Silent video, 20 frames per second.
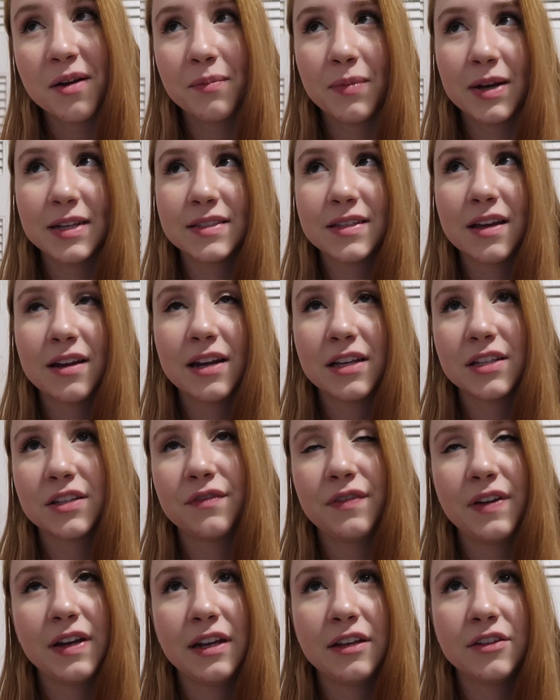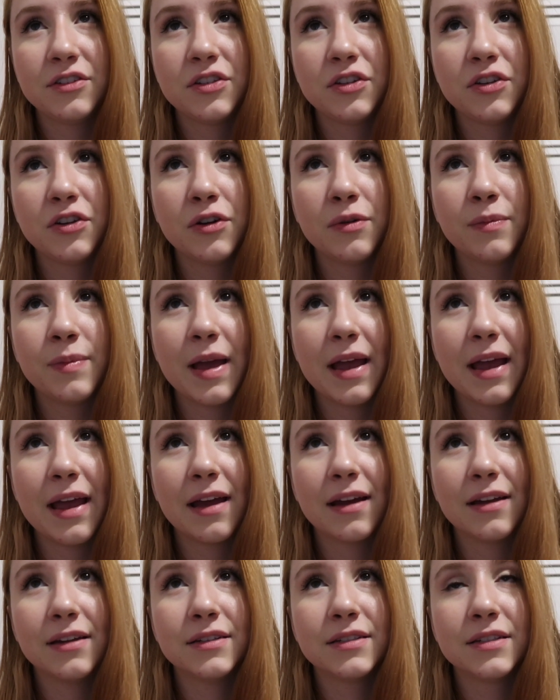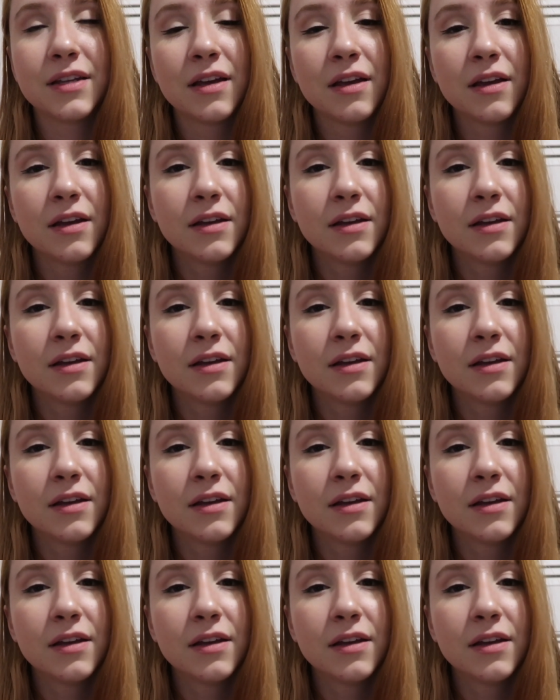My son has a feeding tube, and